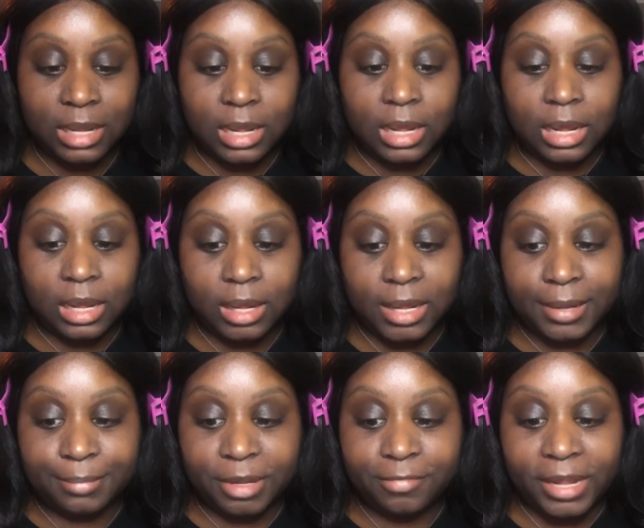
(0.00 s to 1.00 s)
I've
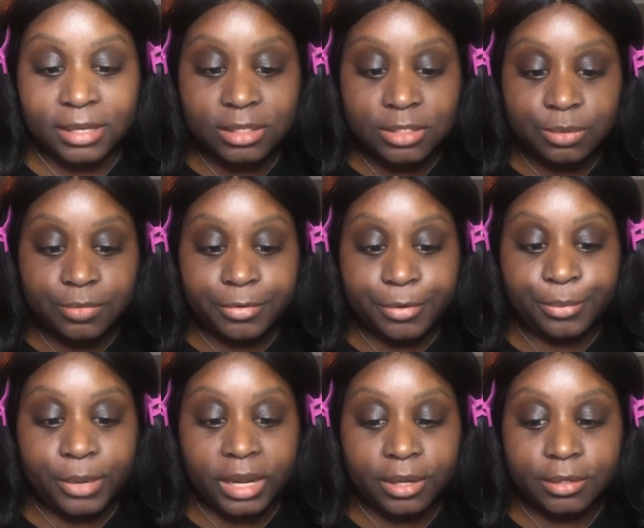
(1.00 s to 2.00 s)
had this one for a
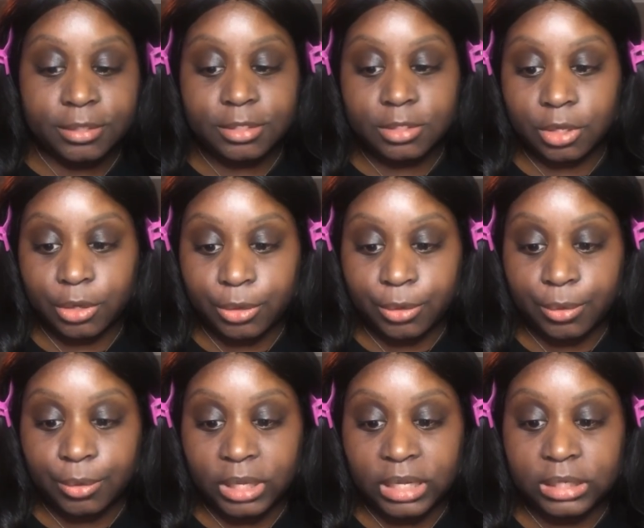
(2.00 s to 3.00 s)
while, so
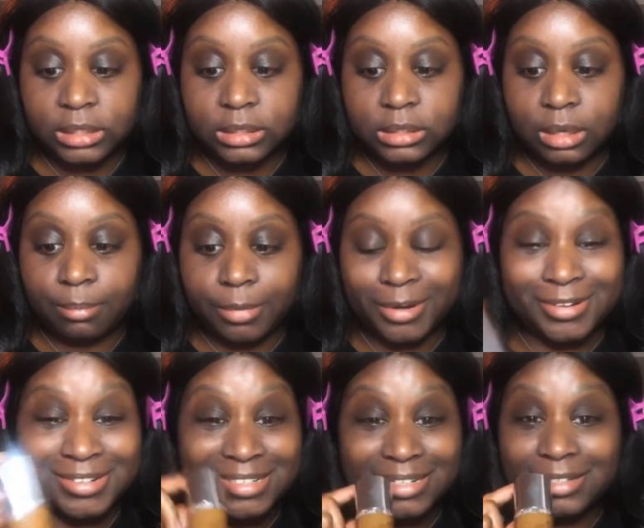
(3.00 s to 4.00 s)
it's number
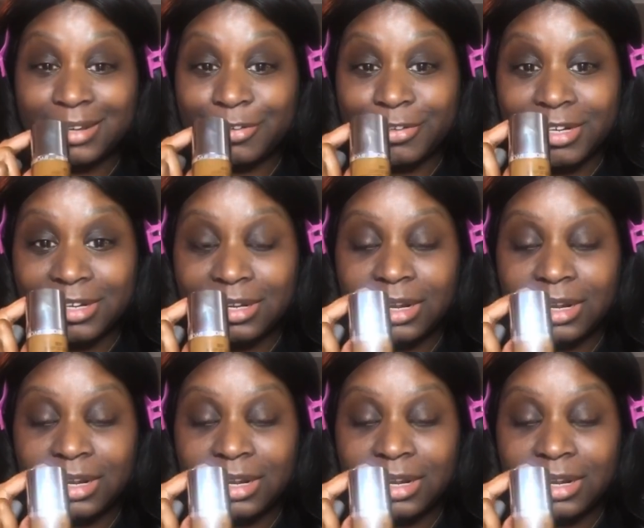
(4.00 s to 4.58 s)
600.